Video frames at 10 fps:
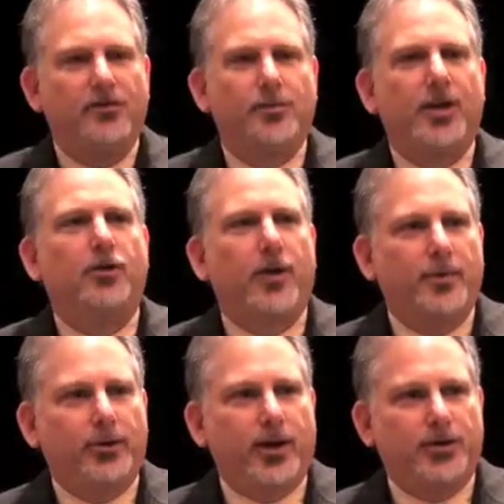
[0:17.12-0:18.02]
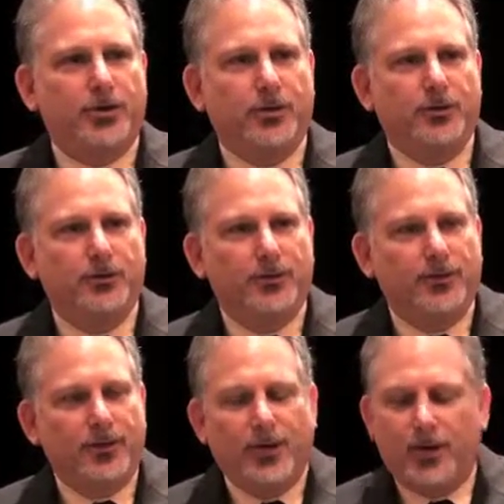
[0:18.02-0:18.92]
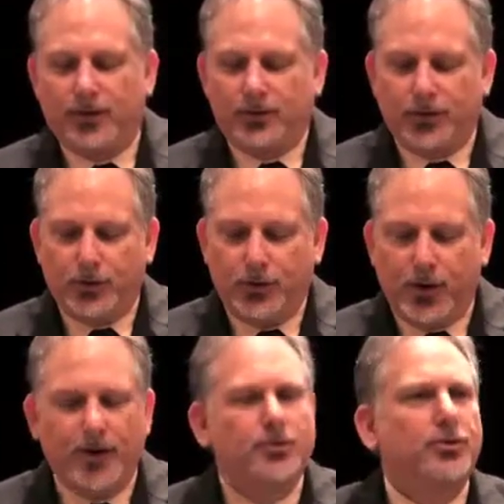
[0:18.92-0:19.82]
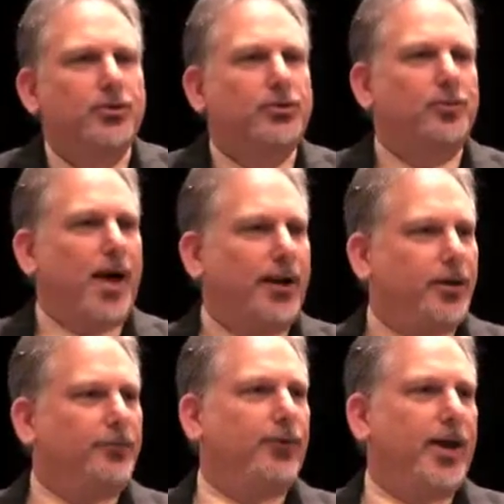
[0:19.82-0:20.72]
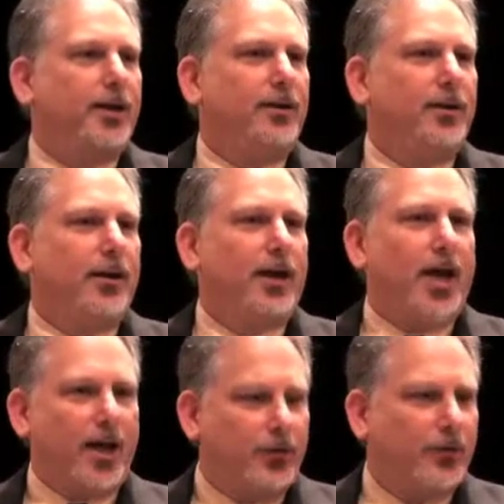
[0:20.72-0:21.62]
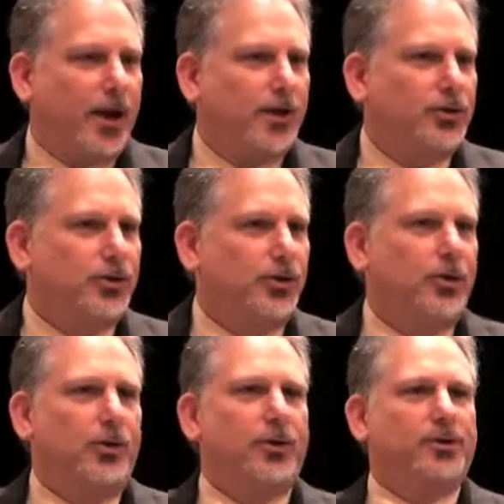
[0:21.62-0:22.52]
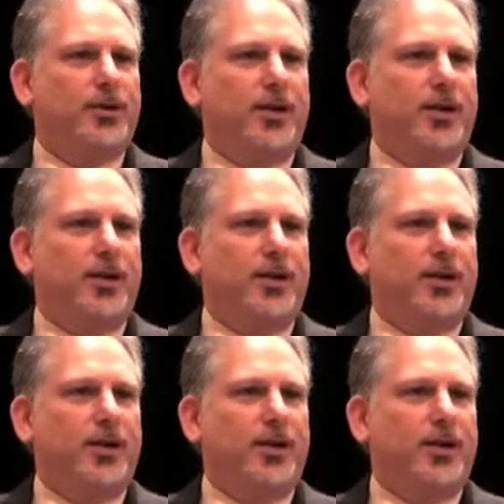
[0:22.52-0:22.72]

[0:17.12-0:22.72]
me great pleasure to introduce my good friend, Ivan Reich, who is the